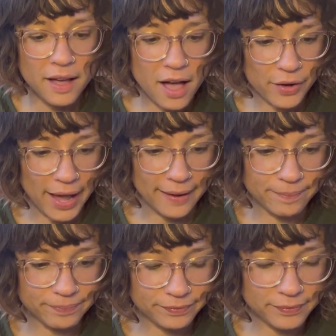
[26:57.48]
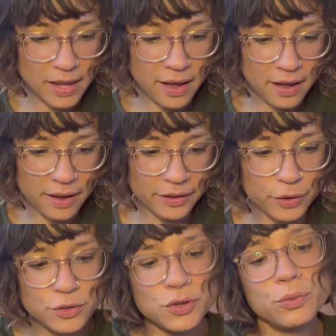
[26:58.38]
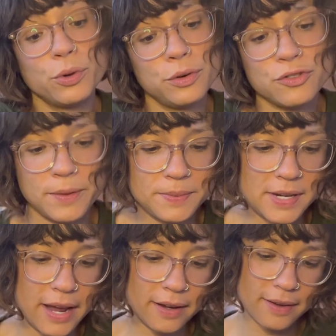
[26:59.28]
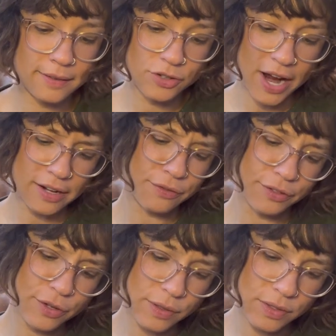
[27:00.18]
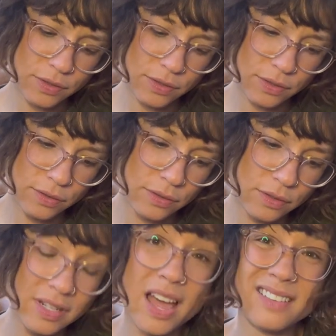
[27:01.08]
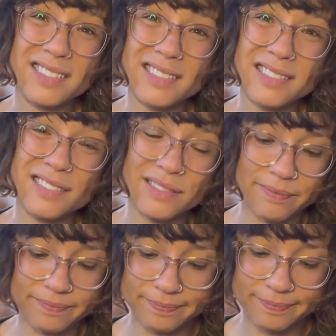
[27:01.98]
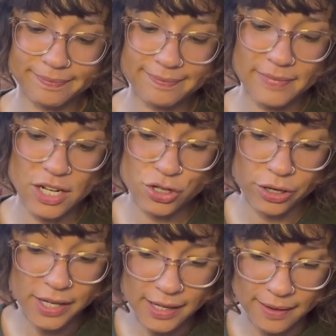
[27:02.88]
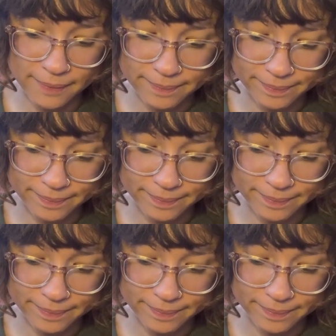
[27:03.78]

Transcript: Okay, uh, go to road trip snack. Dried fruits, nuts, jerky.